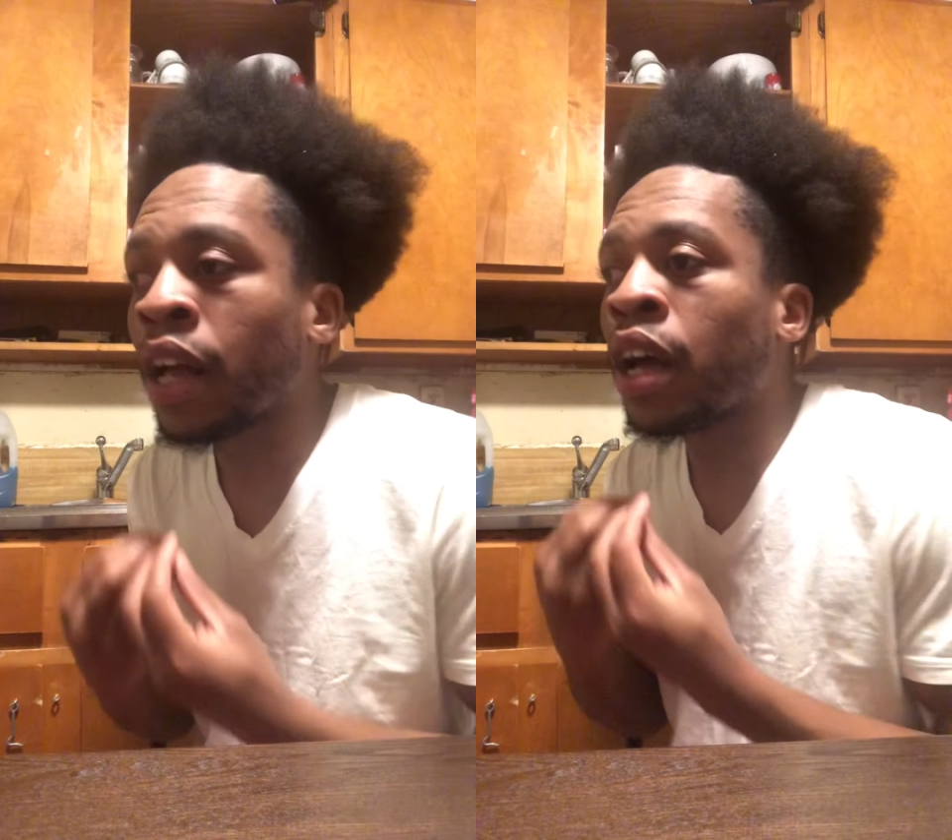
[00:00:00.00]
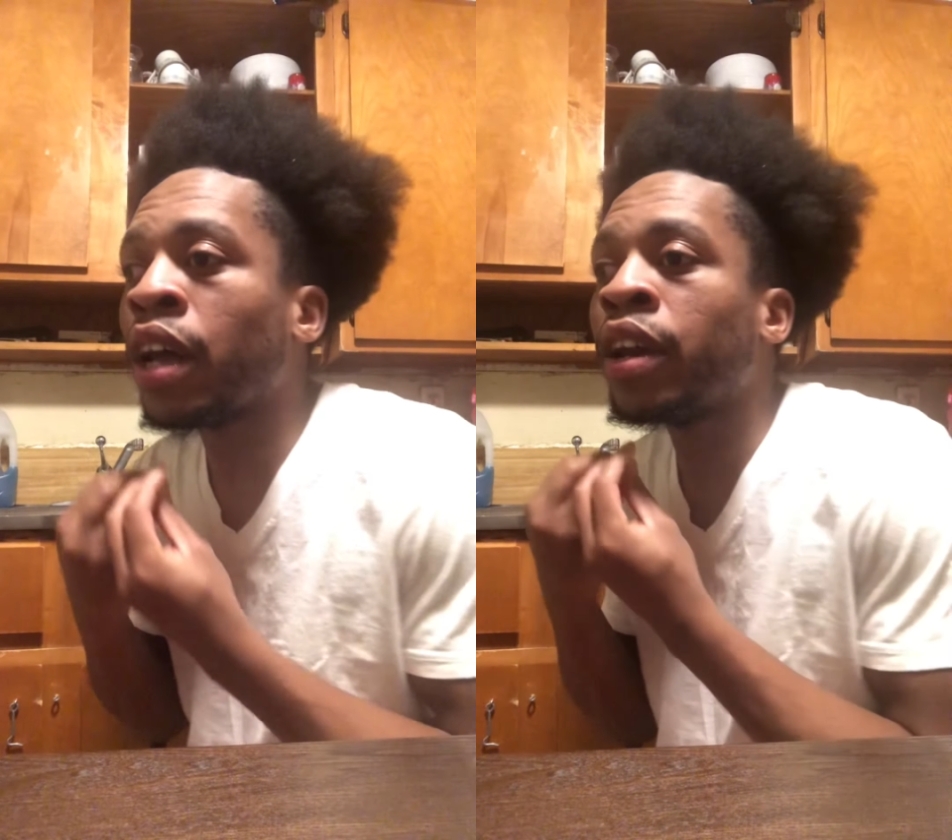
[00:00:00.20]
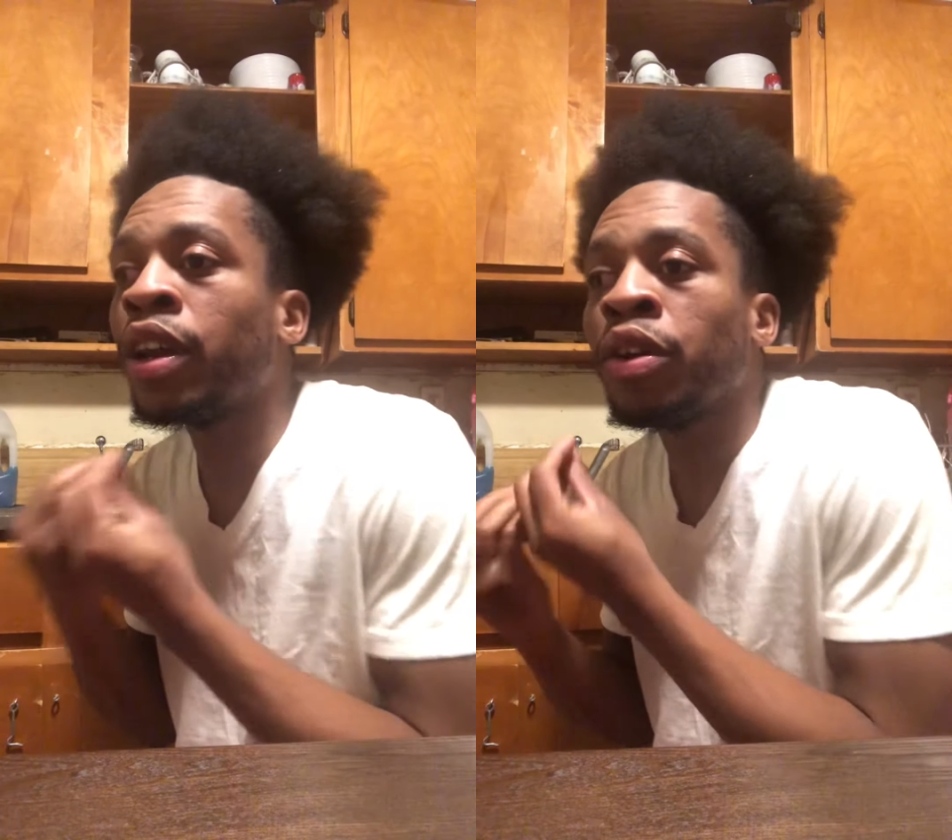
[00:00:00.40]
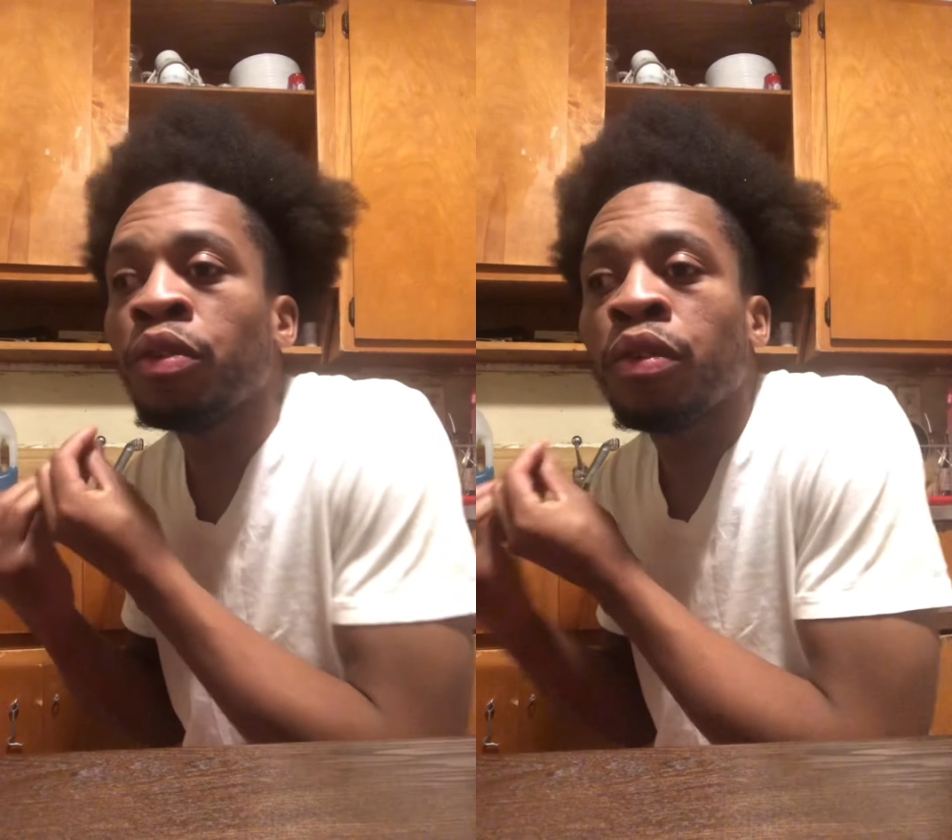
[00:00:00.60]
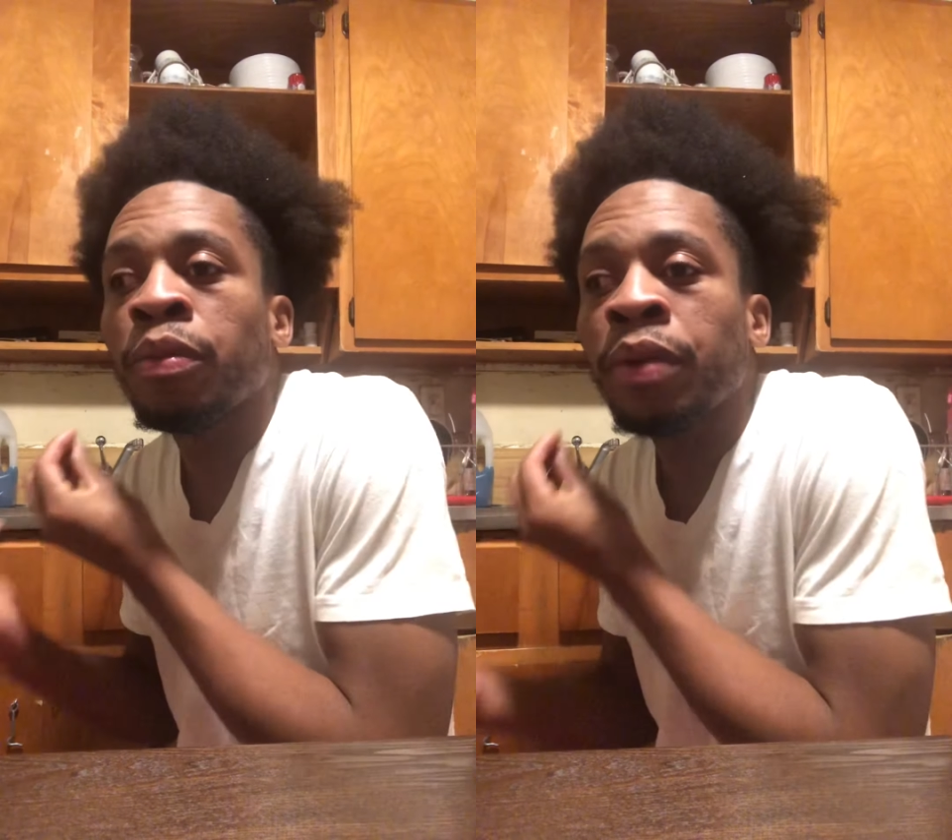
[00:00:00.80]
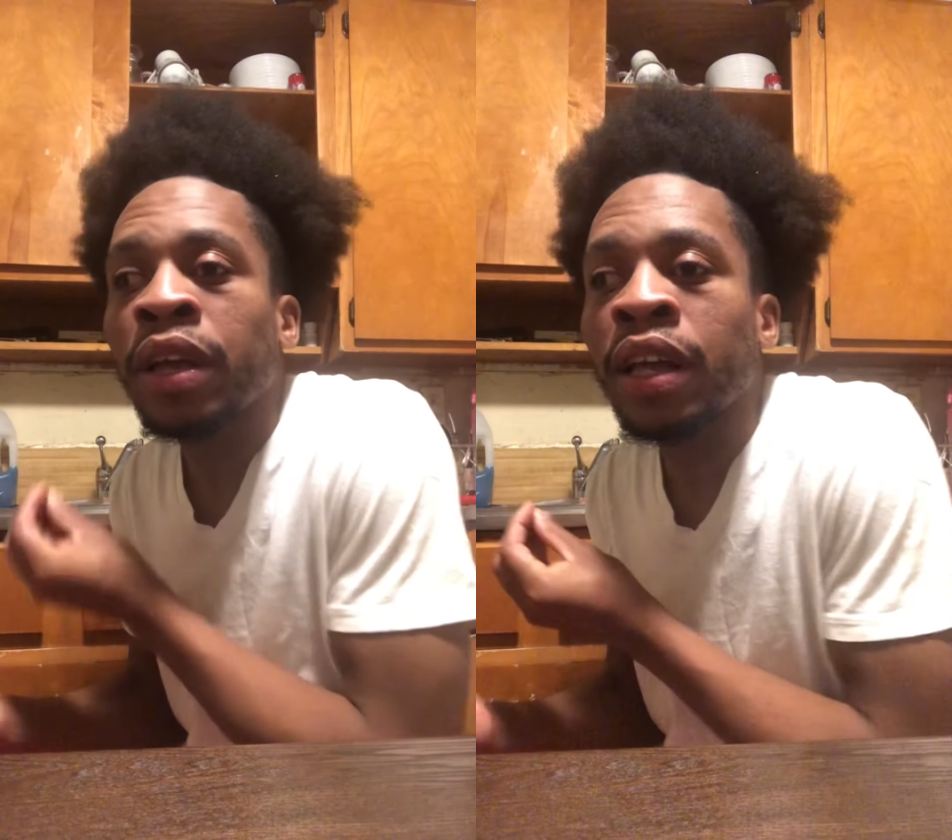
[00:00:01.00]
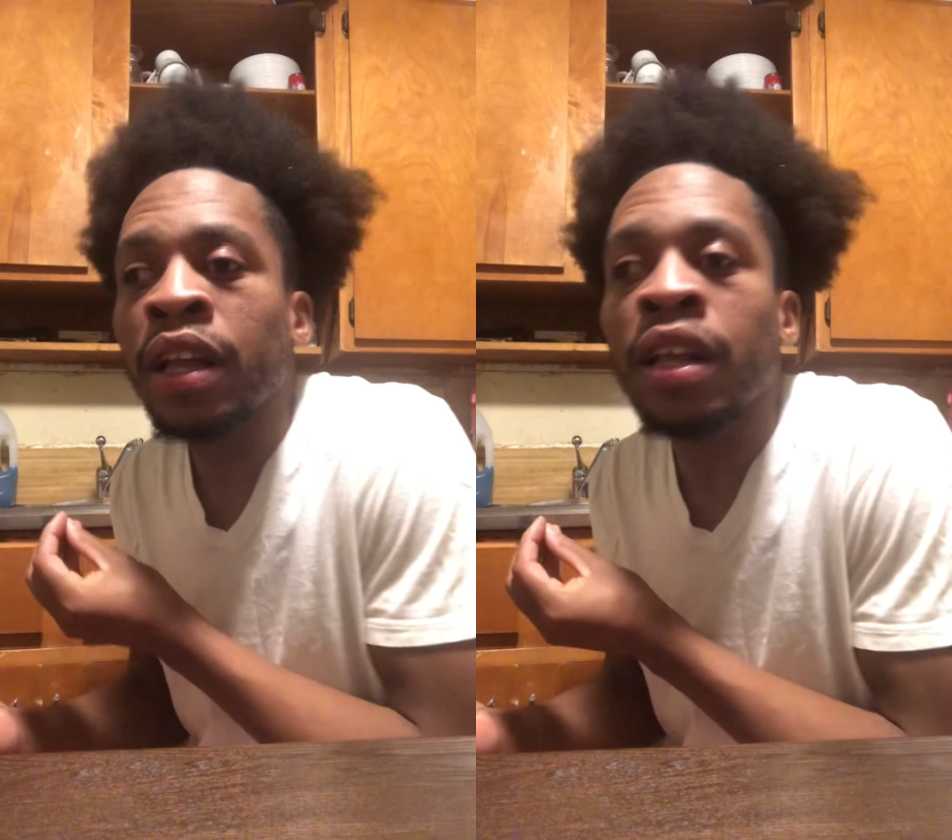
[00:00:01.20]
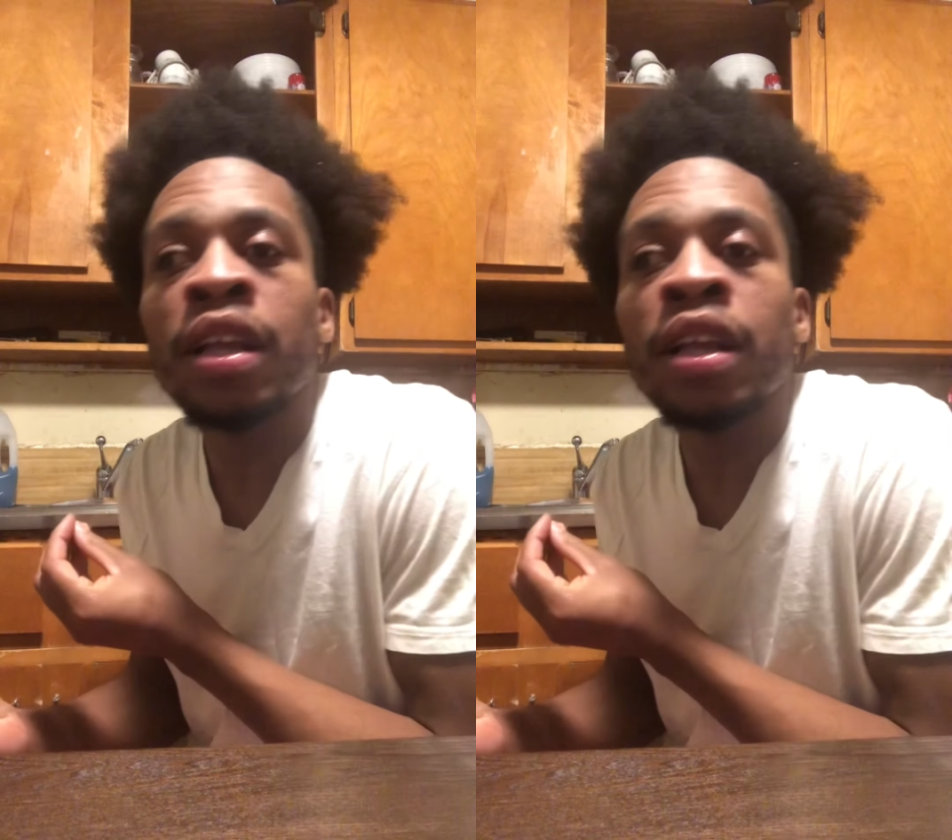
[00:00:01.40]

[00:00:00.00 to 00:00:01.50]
Another grown man.